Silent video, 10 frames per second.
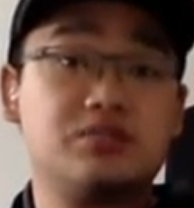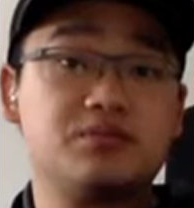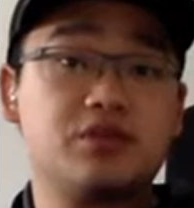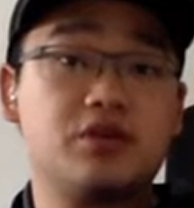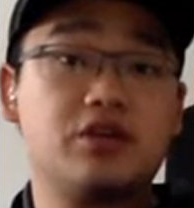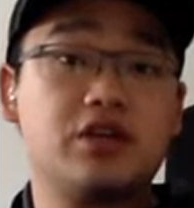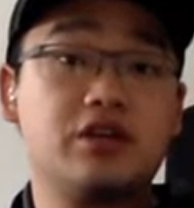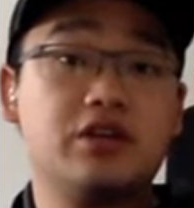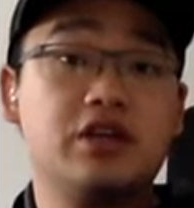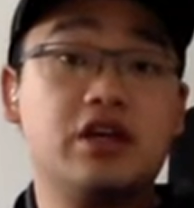Okay,
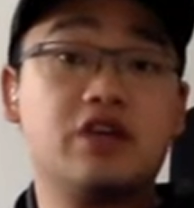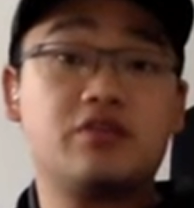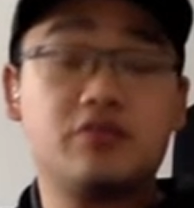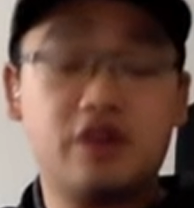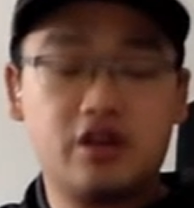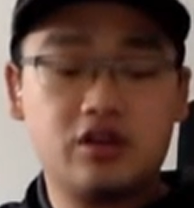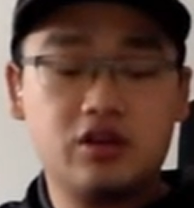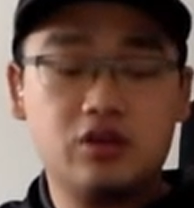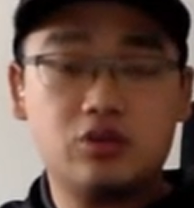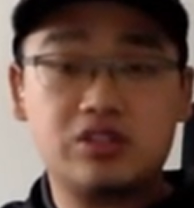and from there
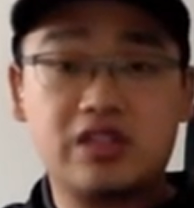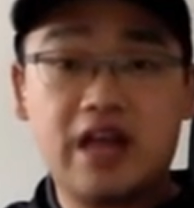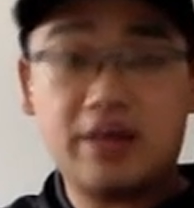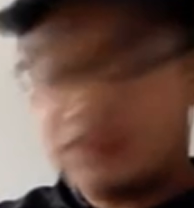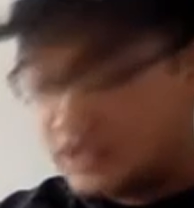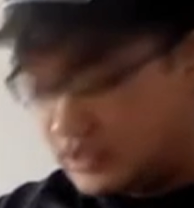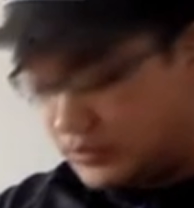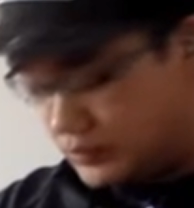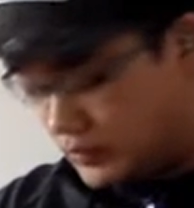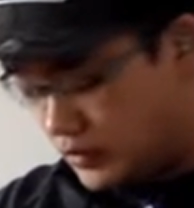we slap the
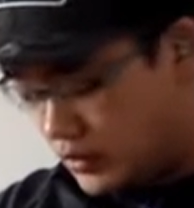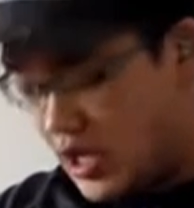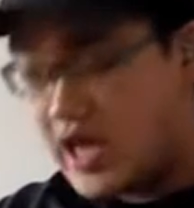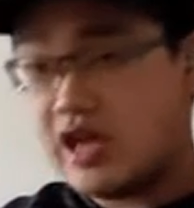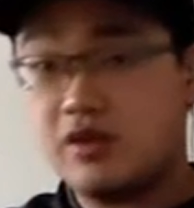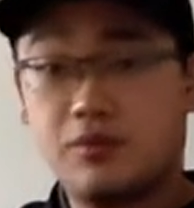A,